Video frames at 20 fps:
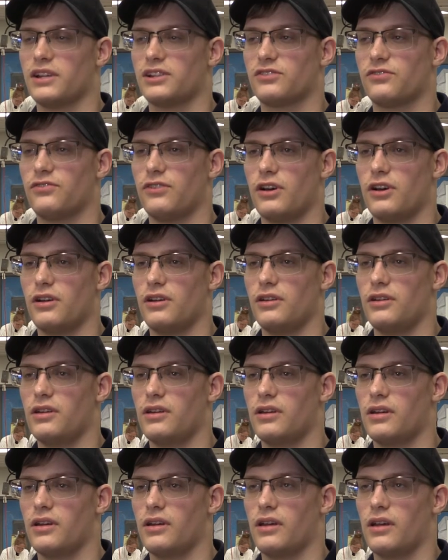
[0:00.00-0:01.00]
is fun.
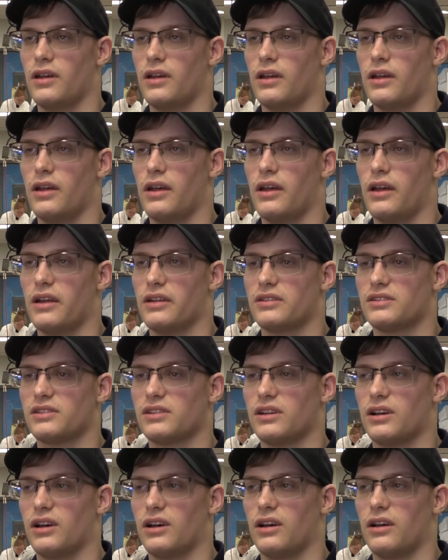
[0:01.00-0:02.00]
It's
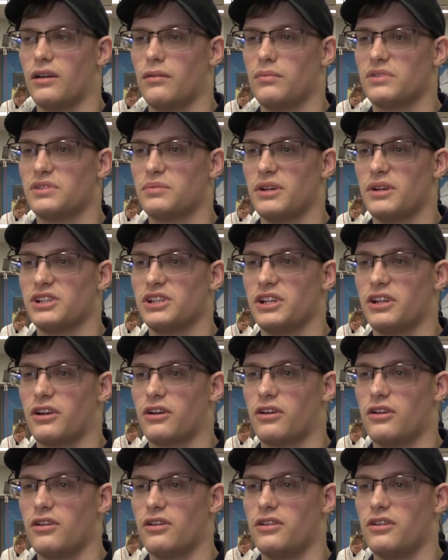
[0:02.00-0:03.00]
uh, especially in the
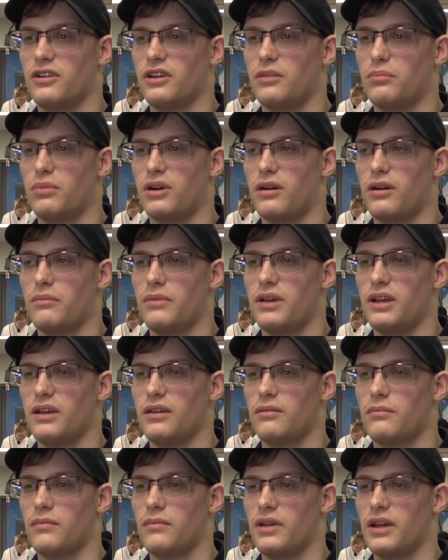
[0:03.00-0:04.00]
culinary department.
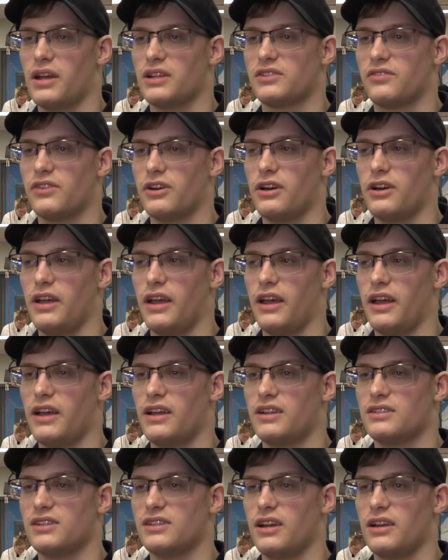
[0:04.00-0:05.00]
It's very
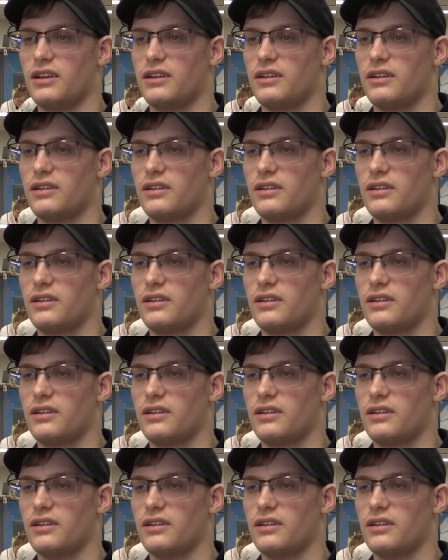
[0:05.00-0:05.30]
hands-on